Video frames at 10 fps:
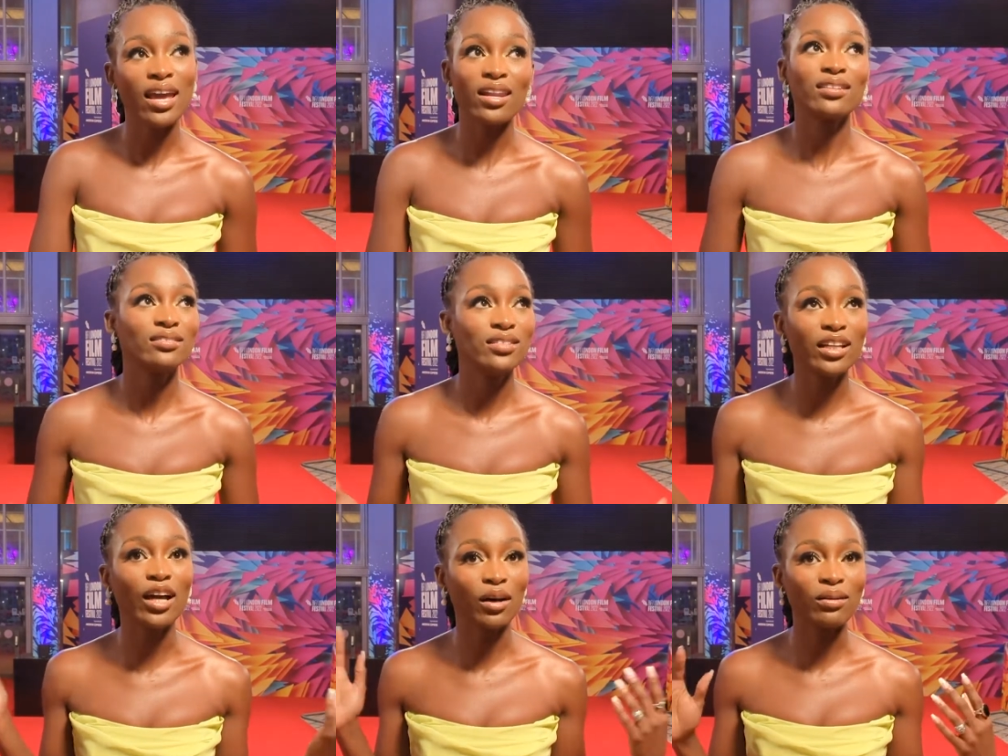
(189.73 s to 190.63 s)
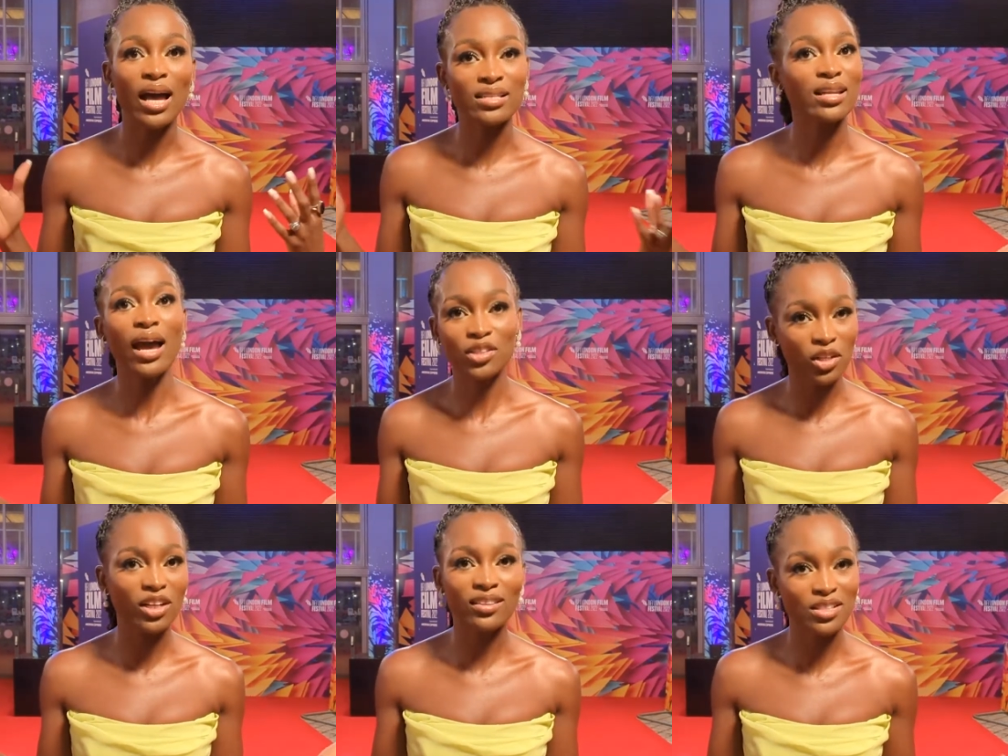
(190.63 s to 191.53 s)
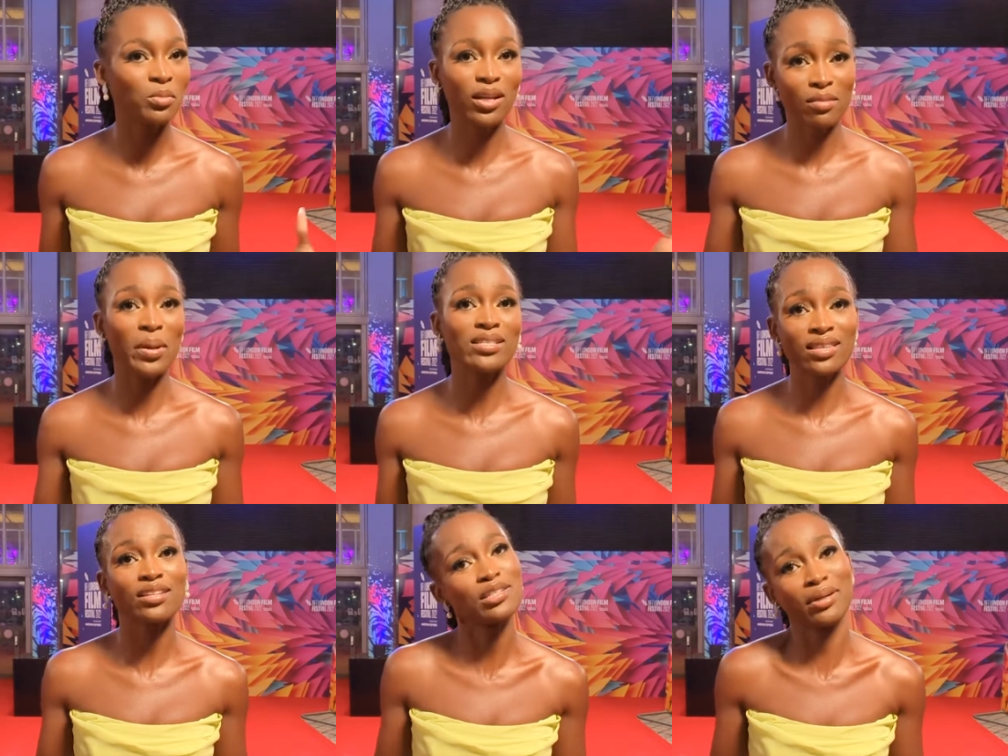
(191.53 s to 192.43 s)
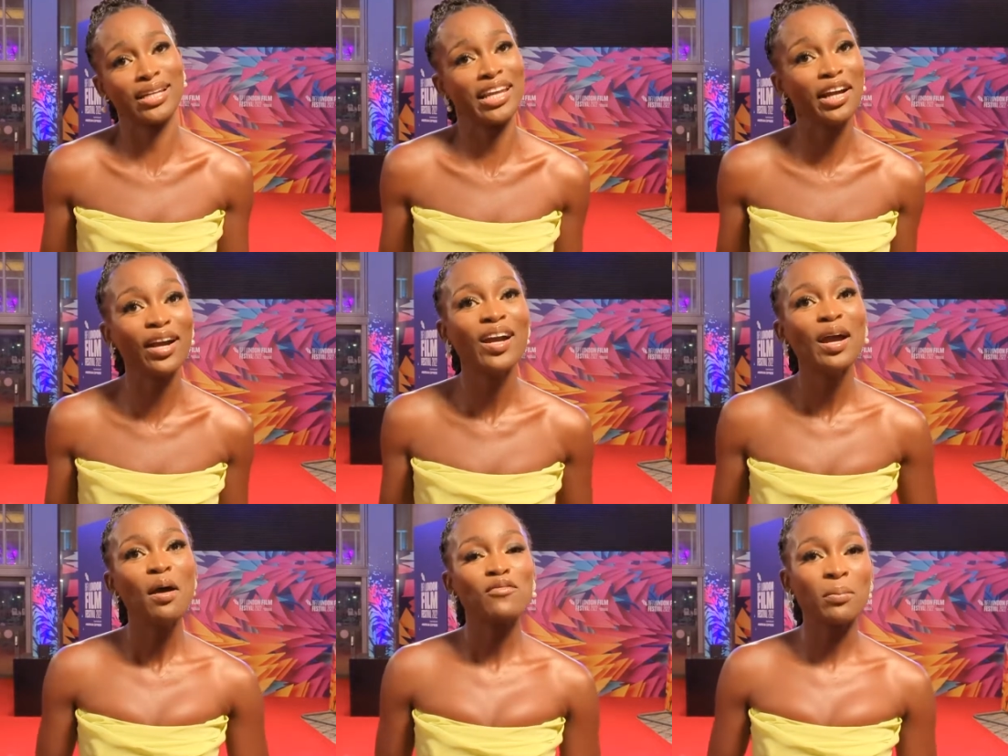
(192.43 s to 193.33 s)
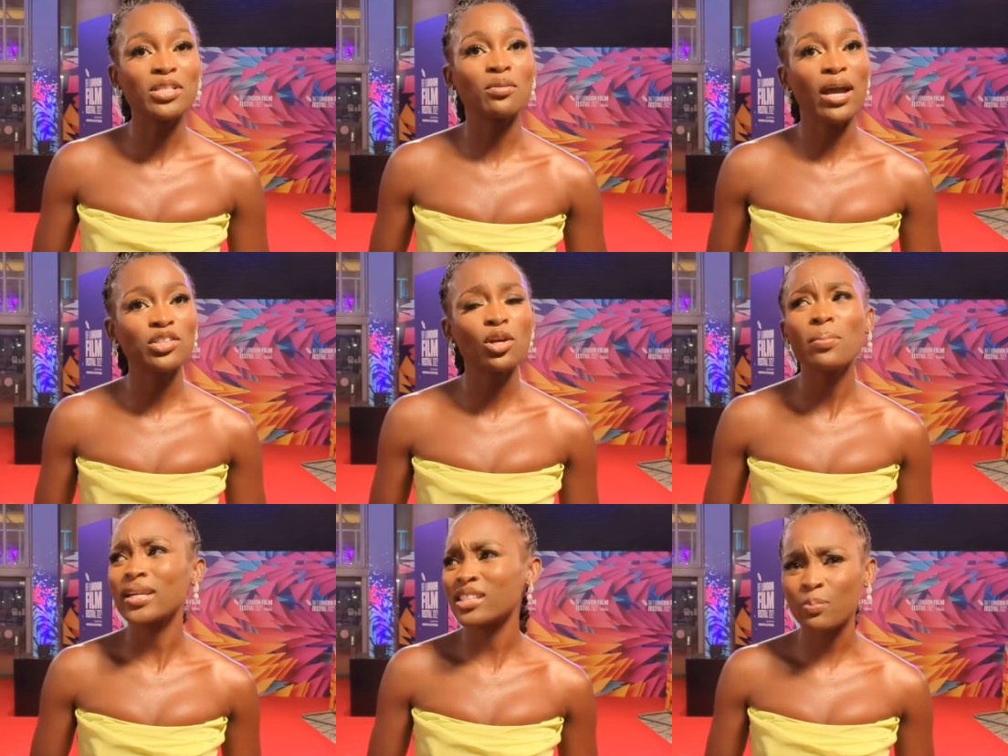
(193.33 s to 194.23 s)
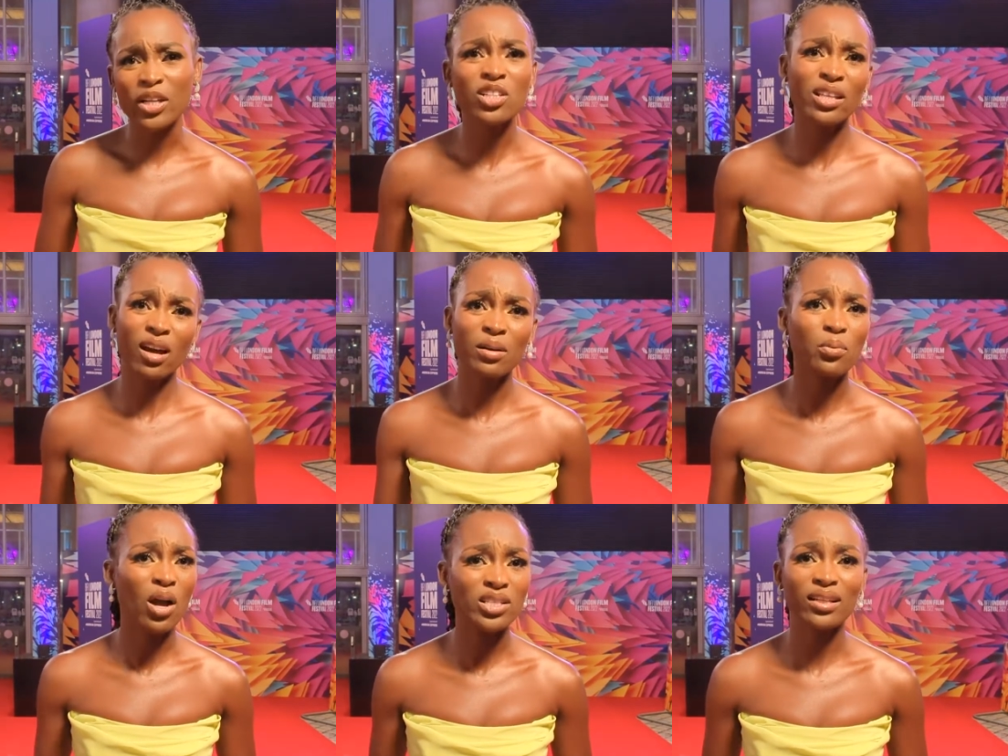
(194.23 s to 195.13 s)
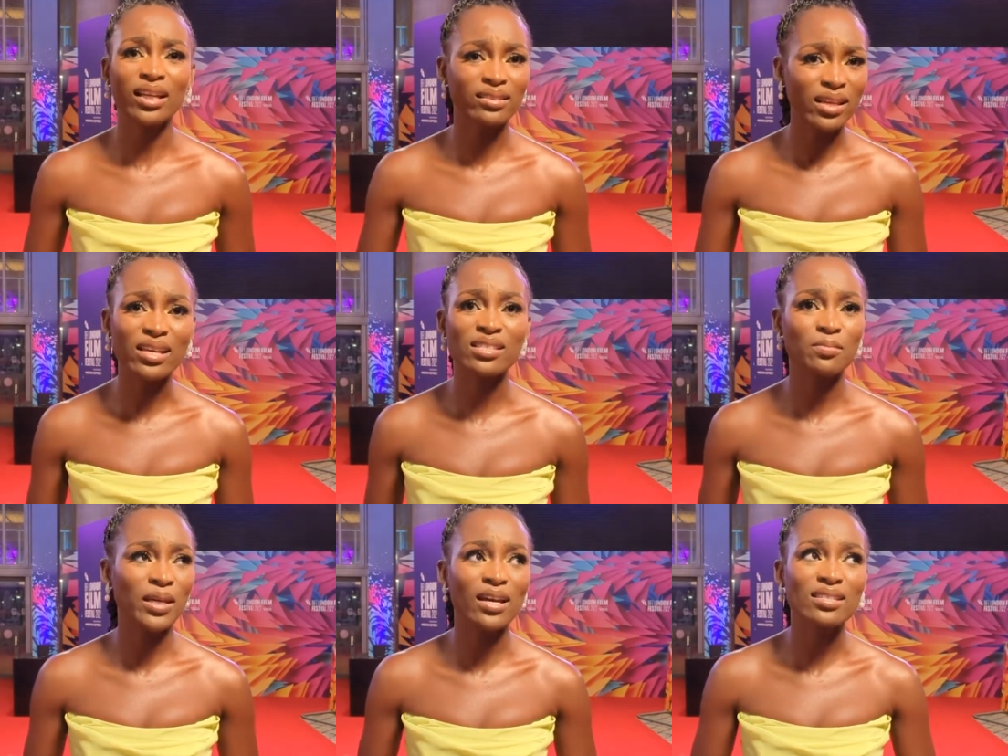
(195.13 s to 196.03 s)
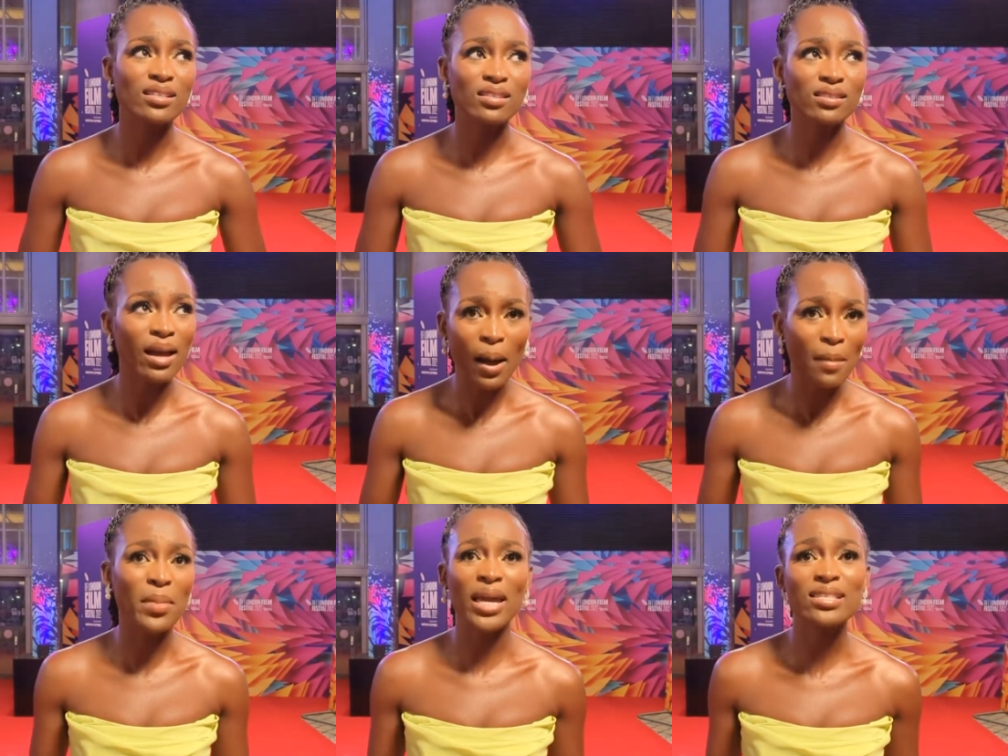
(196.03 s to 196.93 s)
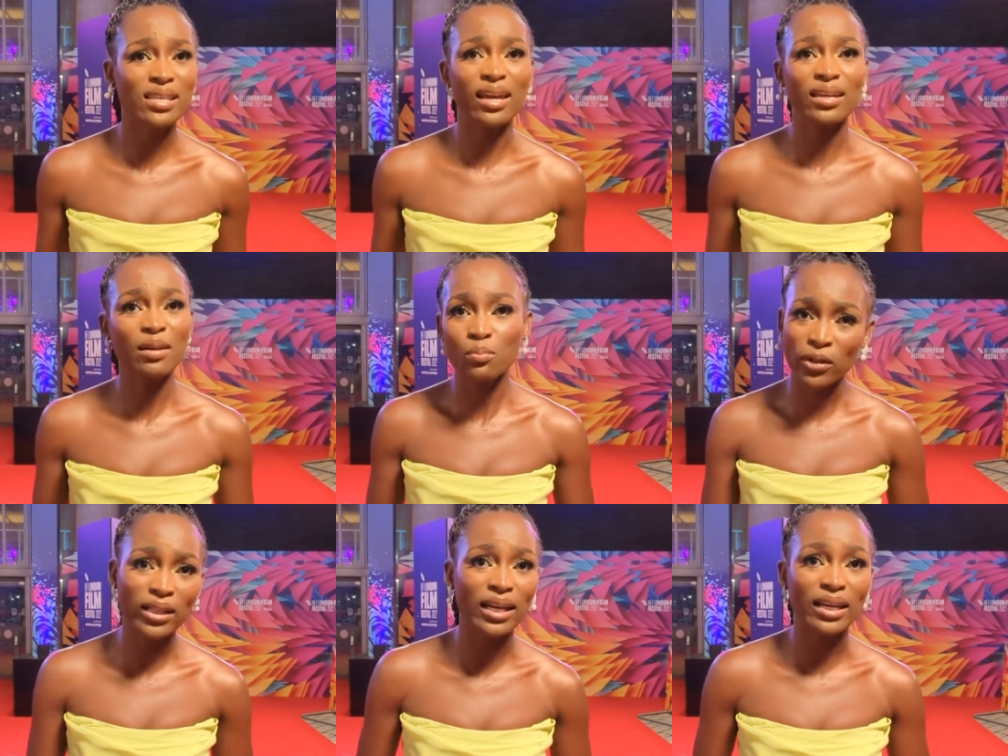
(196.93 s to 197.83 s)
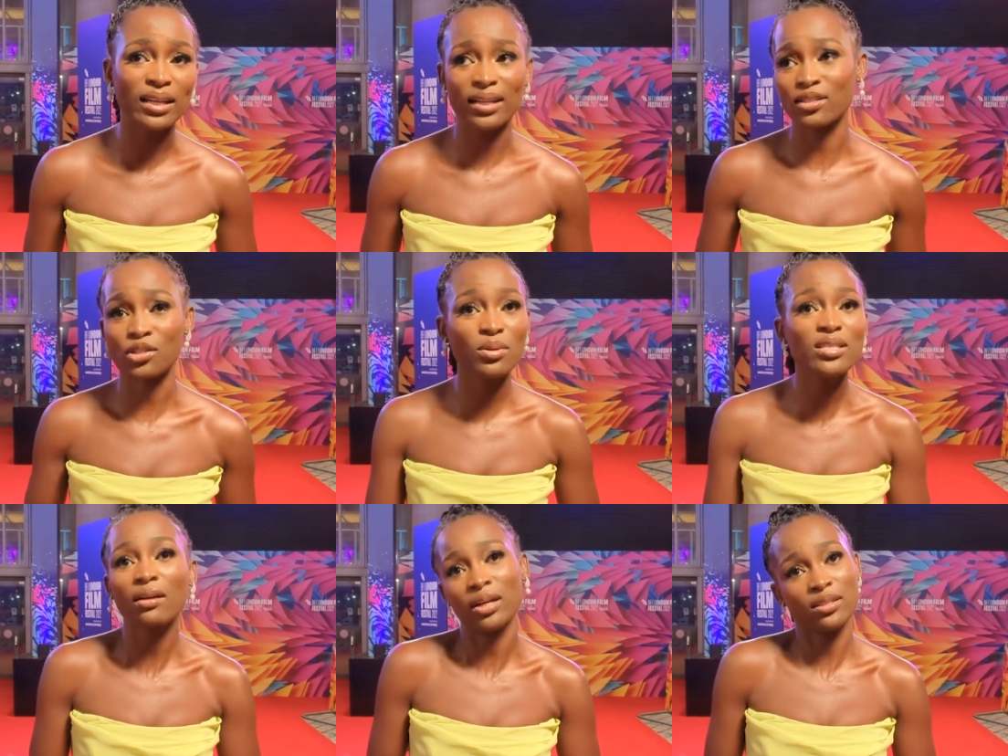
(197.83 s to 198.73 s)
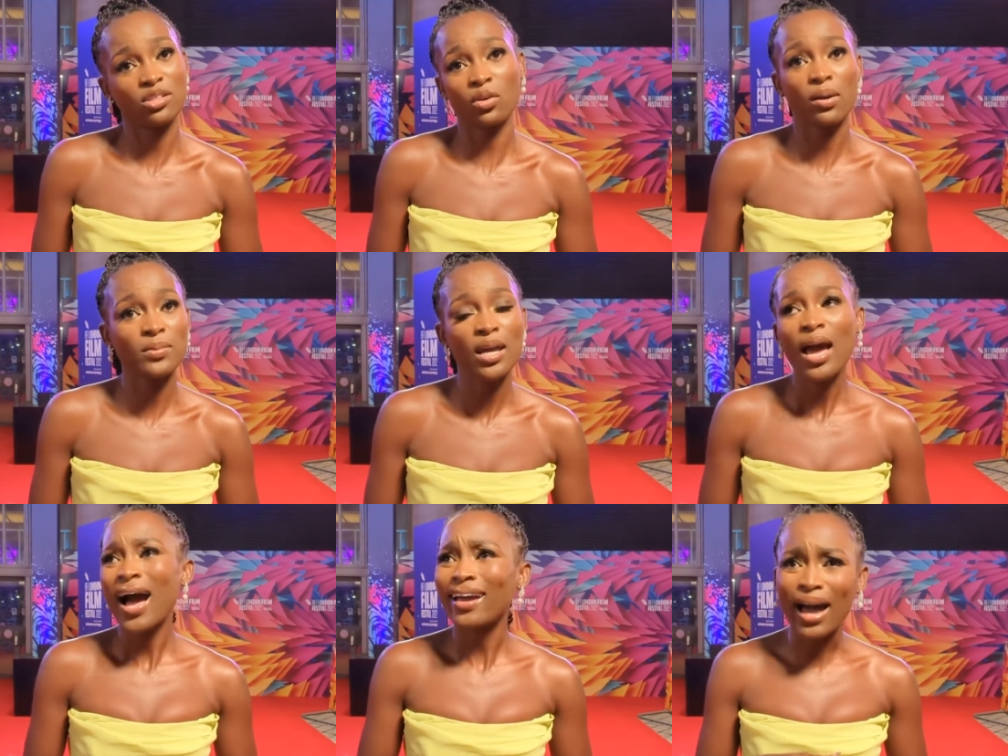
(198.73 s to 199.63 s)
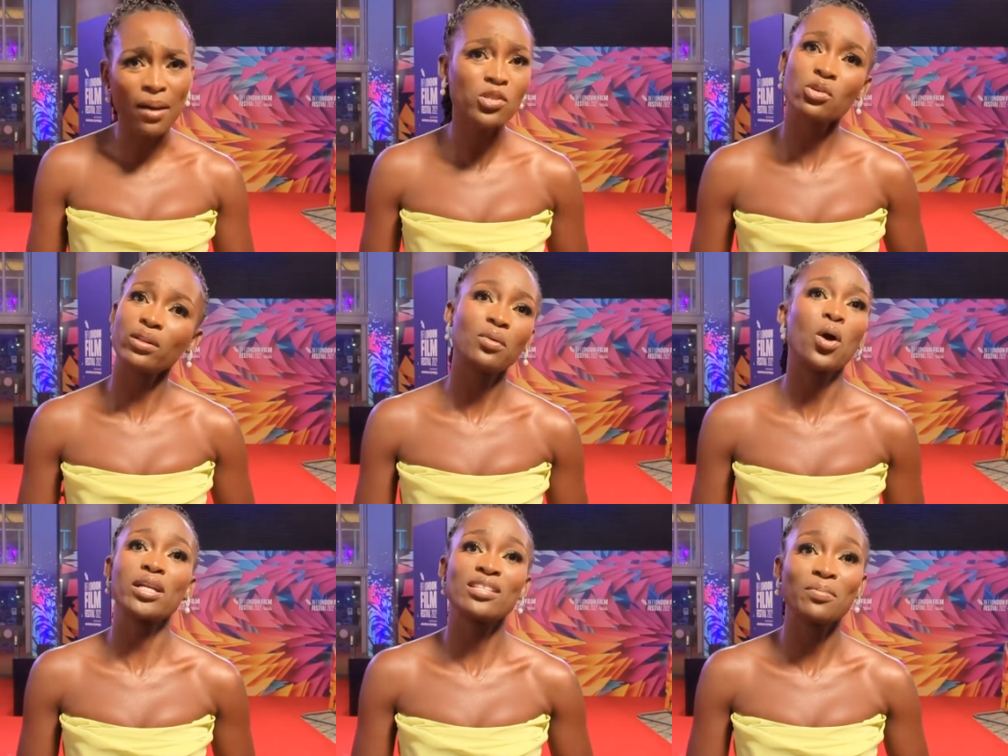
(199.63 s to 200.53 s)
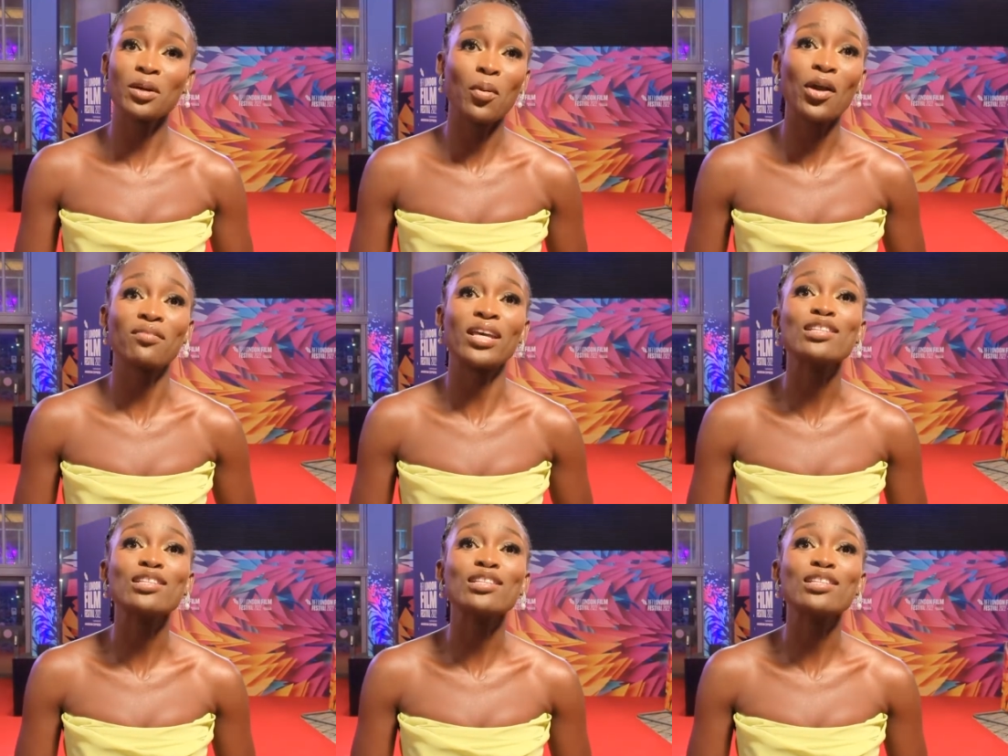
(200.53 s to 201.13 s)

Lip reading: And as an actor, that's one of the best things you can hear from a director, but especially on a project like this, because it's amazing and brilliant. And as soon as I read the script, I absolutely wanted to be a part of it.